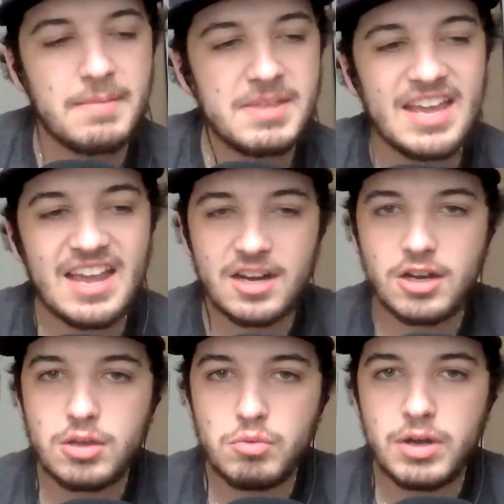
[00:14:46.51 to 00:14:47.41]
Maybe they get
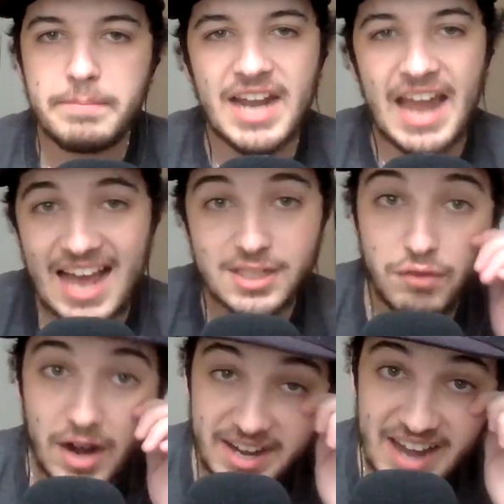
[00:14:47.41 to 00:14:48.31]
another one, but as
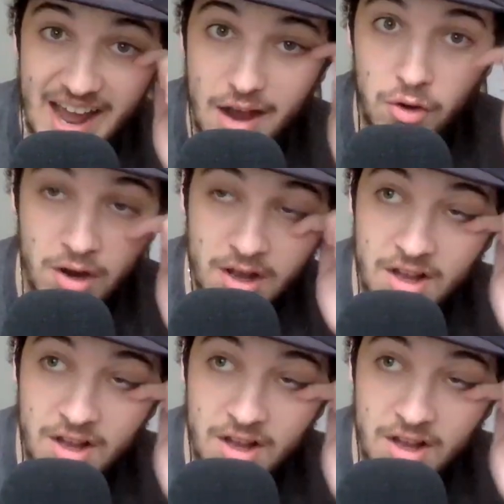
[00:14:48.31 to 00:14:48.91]
of right now,